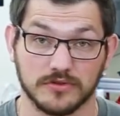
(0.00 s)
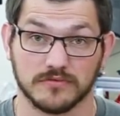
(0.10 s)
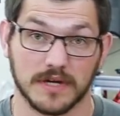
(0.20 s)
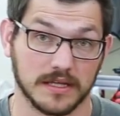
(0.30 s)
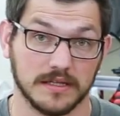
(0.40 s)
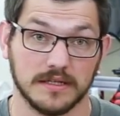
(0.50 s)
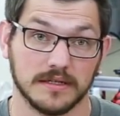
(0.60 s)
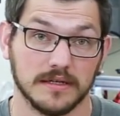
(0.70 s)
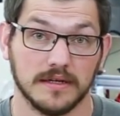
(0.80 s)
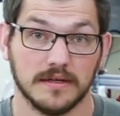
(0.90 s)
directly,
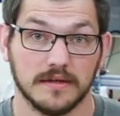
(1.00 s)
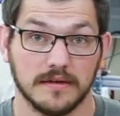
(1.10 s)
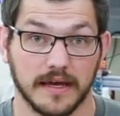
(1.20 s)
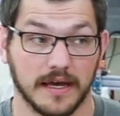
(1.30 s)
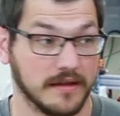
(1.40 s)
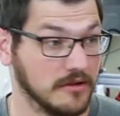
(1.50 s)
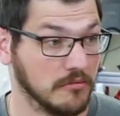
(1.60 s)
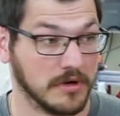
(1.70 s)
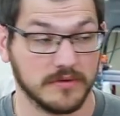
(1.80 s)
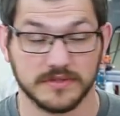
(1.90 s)
and
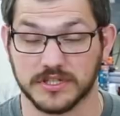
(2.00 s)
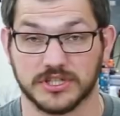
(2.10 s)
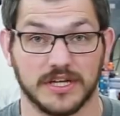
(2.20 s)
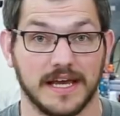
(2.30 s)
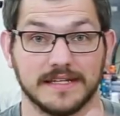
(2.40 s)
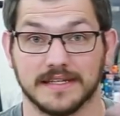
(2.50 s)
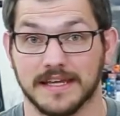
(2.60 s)
no money was exchanged.